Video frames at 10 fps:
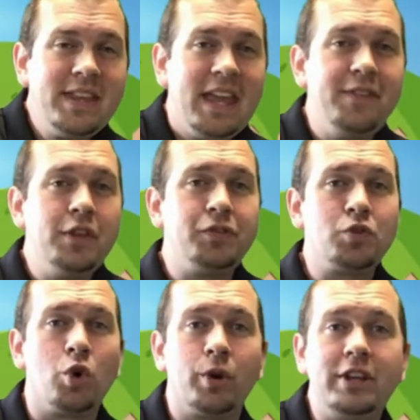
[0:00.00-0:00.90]
In this
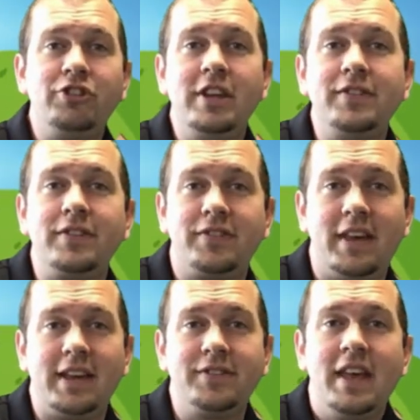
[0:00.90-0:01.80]
story, Jesus
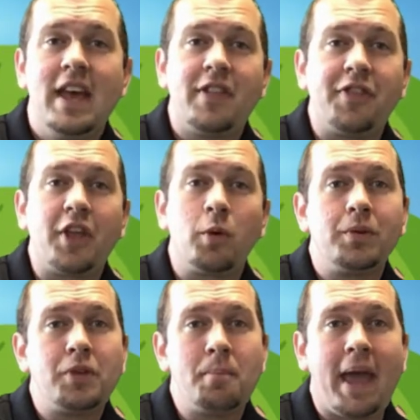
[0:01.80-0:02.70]
says that there
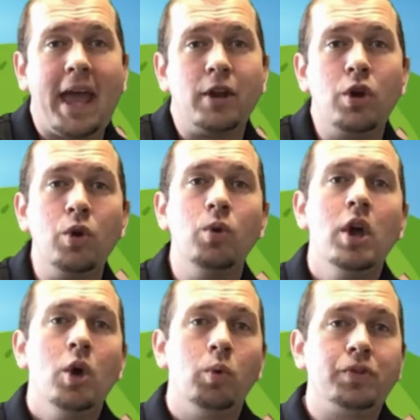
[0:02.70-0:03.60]
was a man who
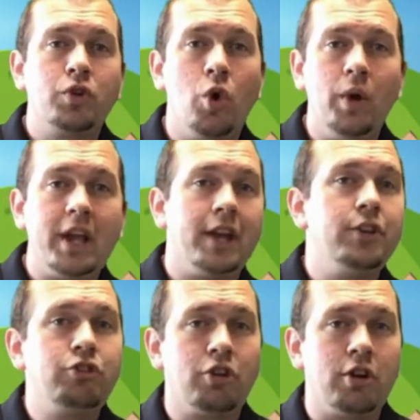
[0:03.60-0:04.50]
was going on a
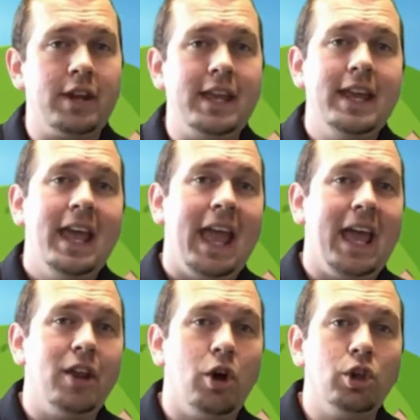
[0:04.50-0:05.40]
journey,
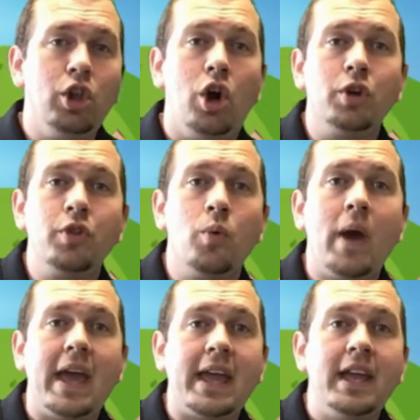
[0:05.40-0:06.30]
and along the
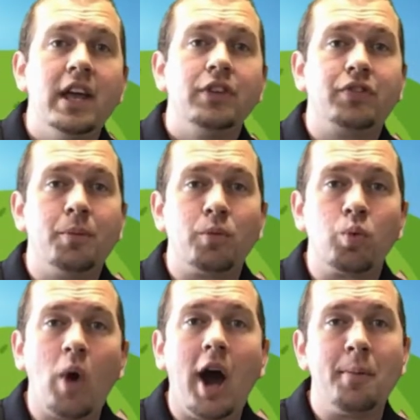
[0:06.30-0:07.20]
way, some
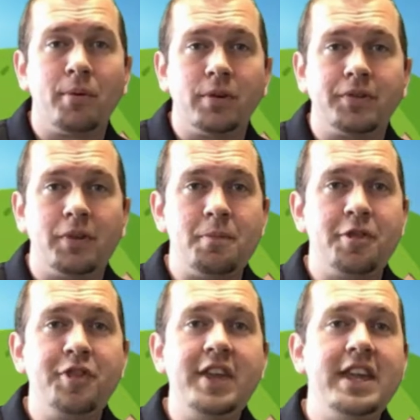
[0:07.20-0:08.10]
robbers, some
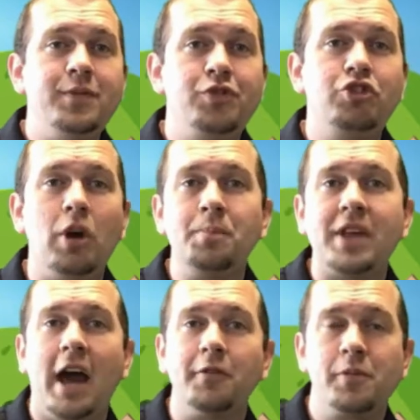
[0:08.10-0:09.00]
thieves jumped
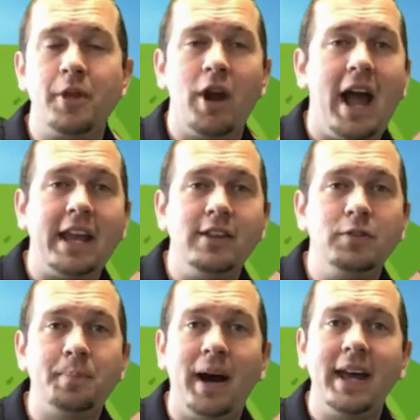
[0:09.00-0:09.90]
out from their hiding
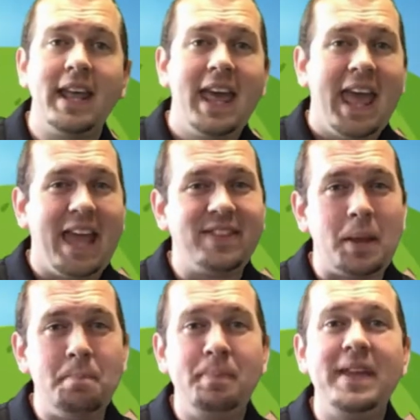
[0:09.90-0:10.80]
spot, and they
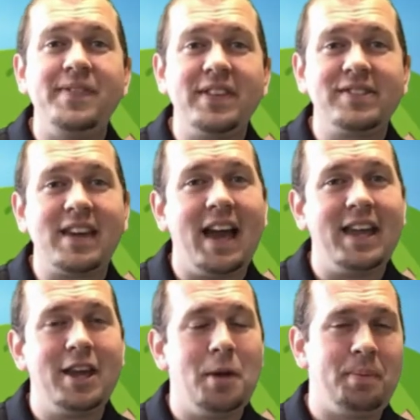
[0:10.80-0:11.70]
beat this
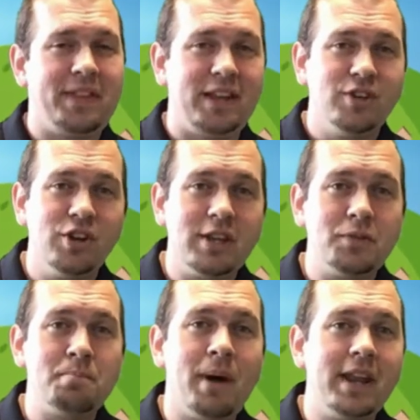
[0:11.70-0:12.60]
guy up, and they took his
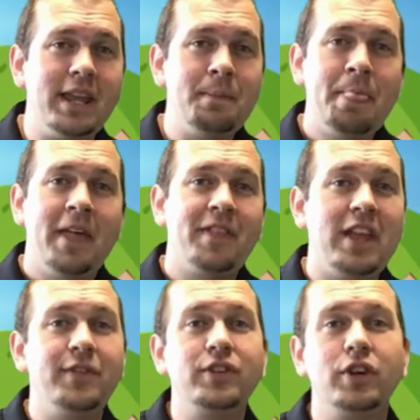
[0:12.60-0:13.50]
money, they
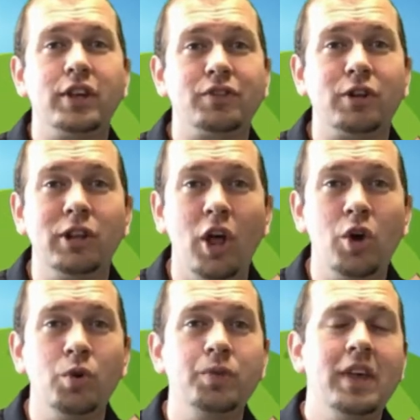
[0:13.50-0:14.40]
even took his
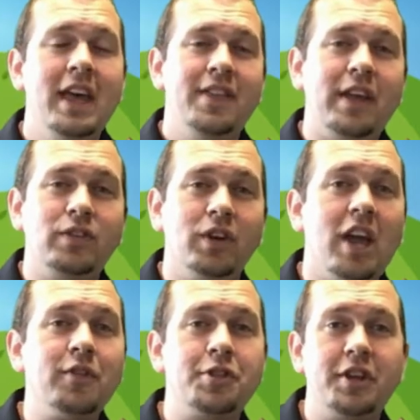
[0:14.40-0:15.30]
clothes, they took
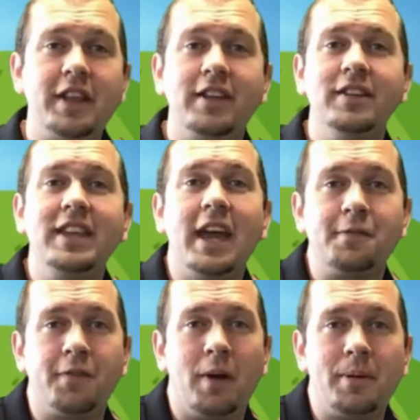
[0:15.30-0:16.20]
everything they could get
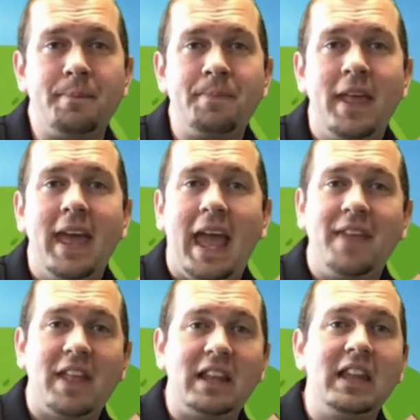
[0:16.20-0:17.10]
from him,
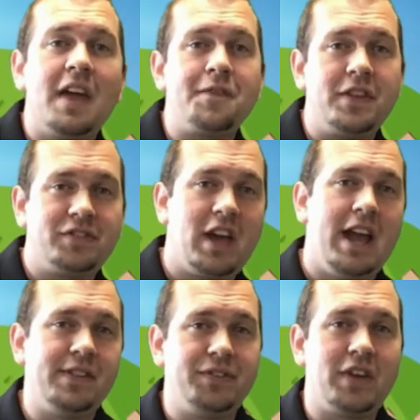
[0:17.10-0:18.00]
and they left this guy
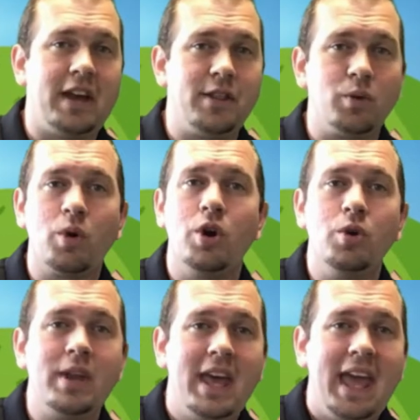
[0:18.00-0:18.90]
on the side of the
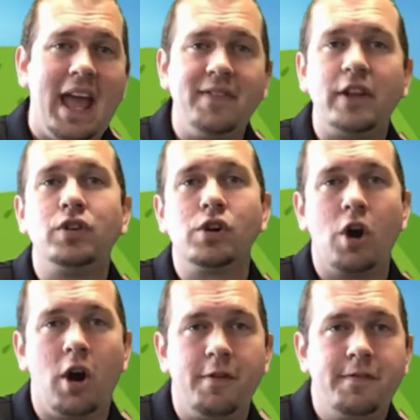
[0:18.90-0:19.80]
road, and they took
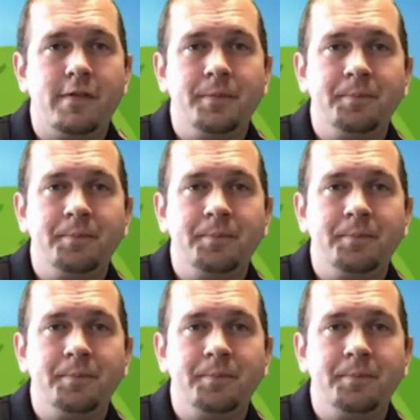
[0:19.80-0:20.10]
off.